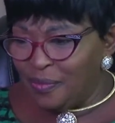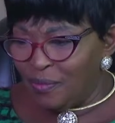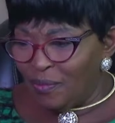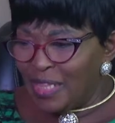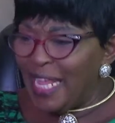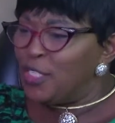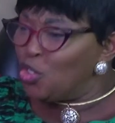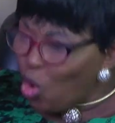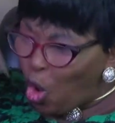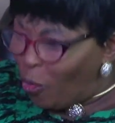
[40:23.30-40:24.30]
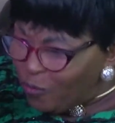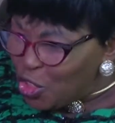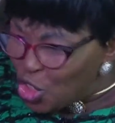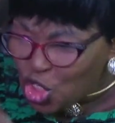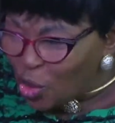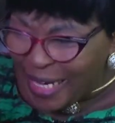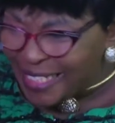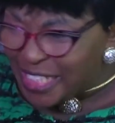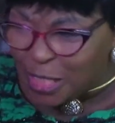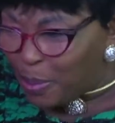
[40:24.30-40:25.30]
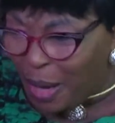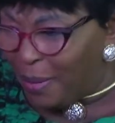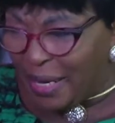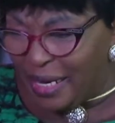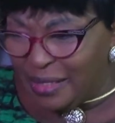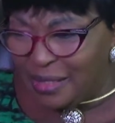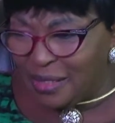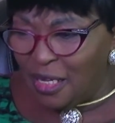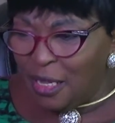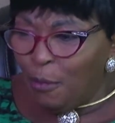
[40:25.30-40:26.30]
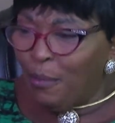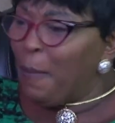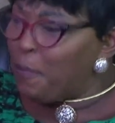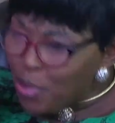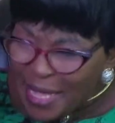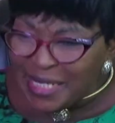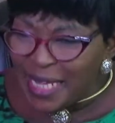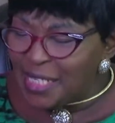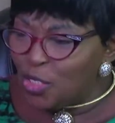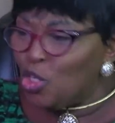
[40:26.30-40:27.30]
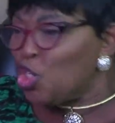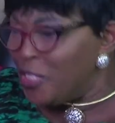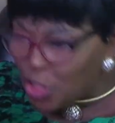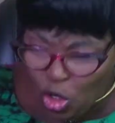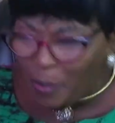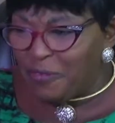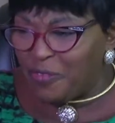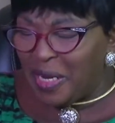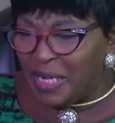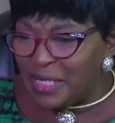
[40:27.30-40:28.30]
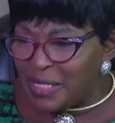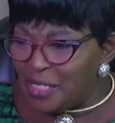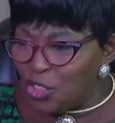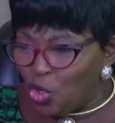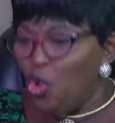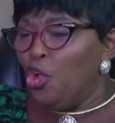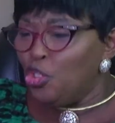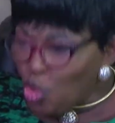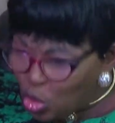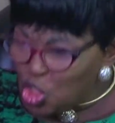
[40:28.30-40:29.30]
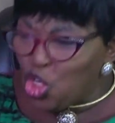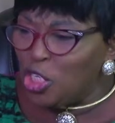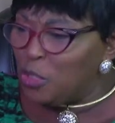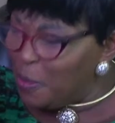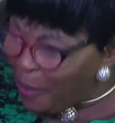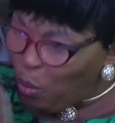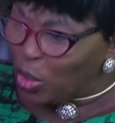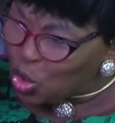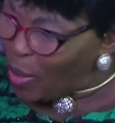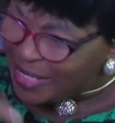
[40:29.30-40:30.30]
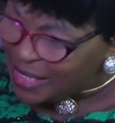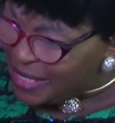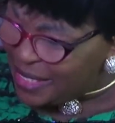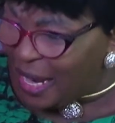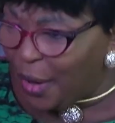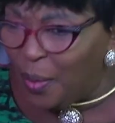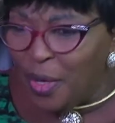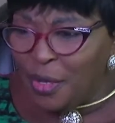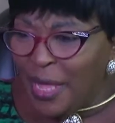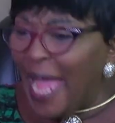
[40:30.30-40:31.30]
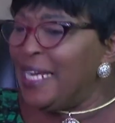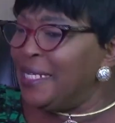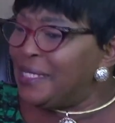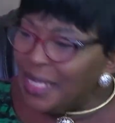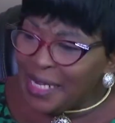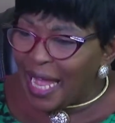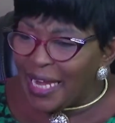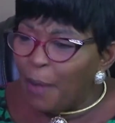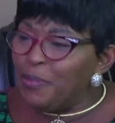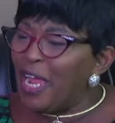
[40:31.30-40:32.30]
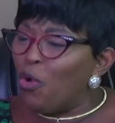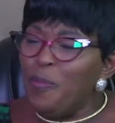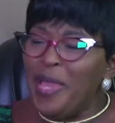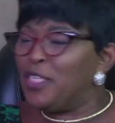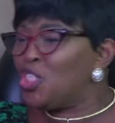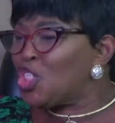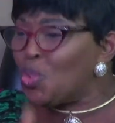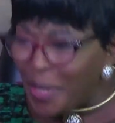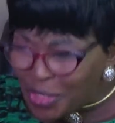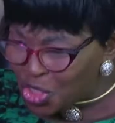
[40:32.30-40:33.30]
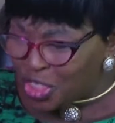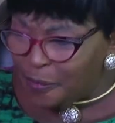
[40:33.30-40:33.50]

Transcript: There is no competition that is permanent. My present situation is not my final destination. Don't judge me by what you are seeing now. Anything can happen. There could be a switch.